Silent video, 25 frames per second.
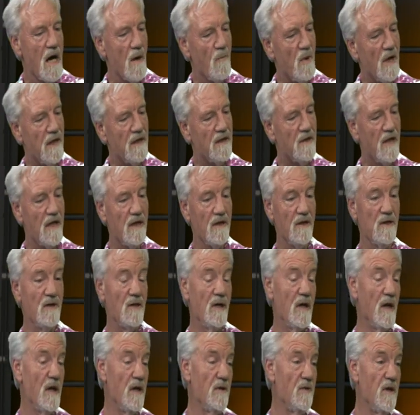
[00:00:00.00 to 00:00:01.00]
But
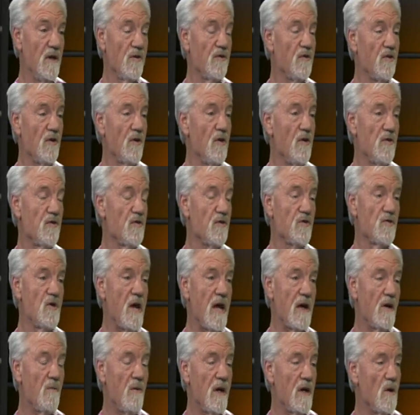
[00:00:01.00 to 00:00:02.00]
then uh, this is the
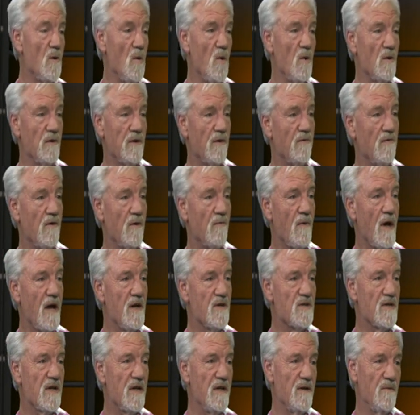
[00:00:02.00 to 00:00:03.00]
track record of the
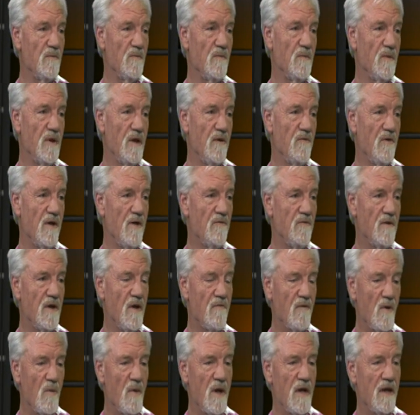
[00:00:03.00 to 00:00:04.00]
regime. Uh, they've
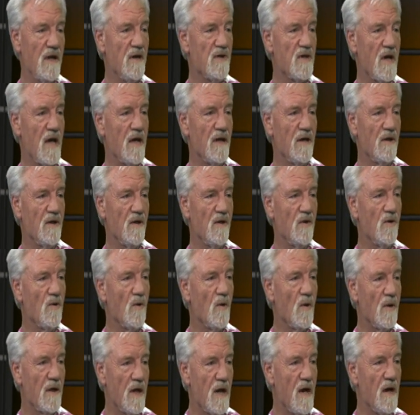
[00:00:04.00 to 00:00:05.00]
never really taken
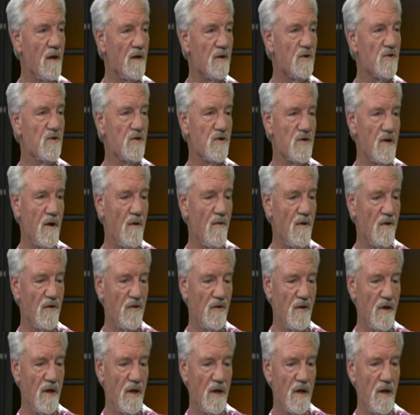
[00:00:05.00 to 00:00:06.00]
into account
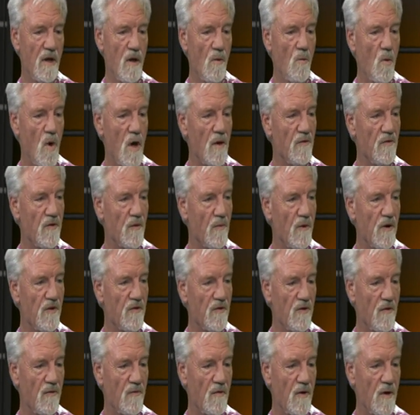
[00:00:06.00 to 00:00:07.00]
seriously what the
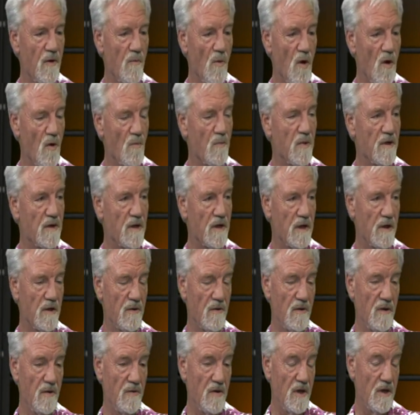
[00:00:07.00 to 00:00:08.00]
rest of the world
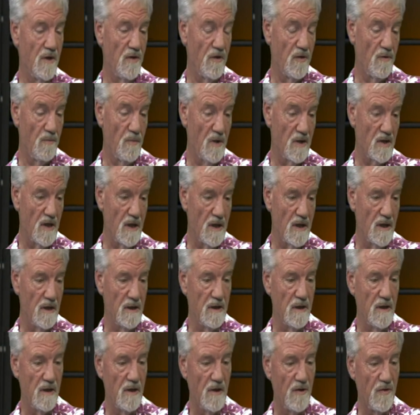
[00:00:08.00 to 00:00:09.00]
partic thinks,
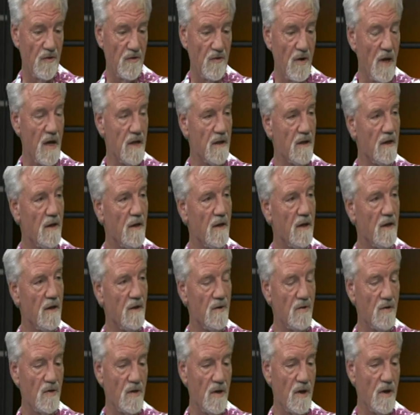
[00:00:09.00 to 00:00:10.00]
particularly Australia
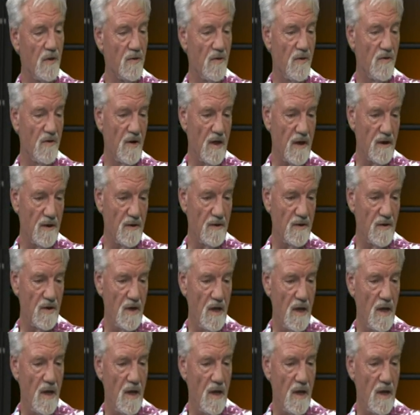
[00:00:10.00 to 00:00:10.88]
and uh, New Zealand.